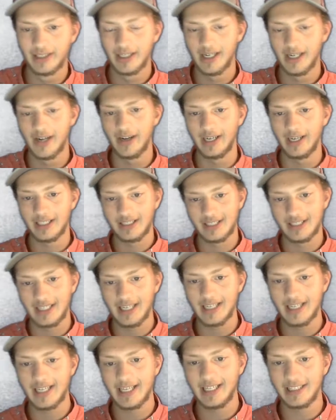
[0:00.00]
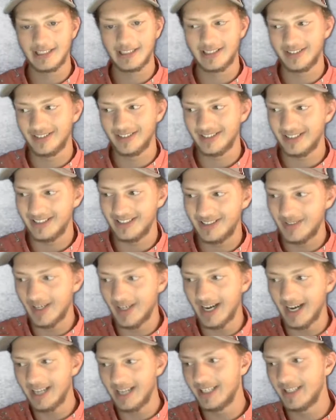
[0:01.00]
Alright, so now that it's
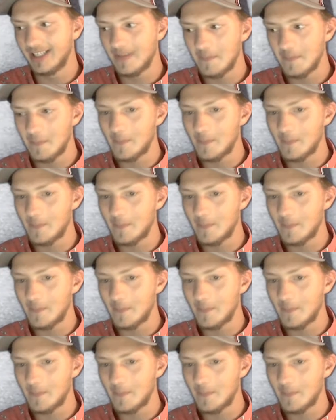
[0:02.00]
done,